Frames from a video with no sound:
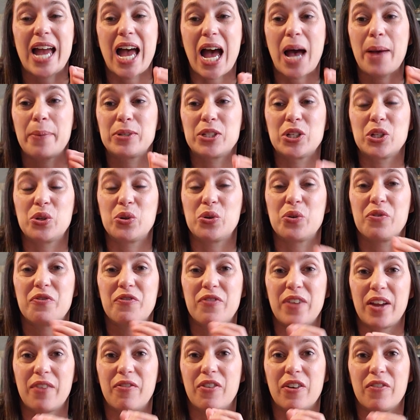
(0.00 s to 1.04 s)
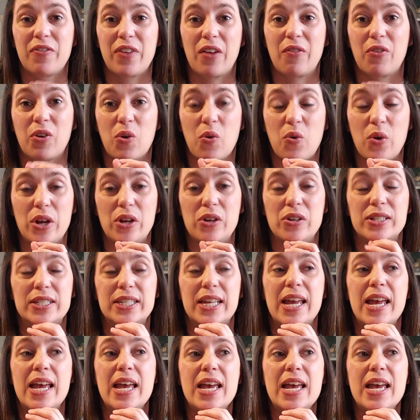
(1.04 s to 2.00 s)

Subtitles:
absolute favorite oils.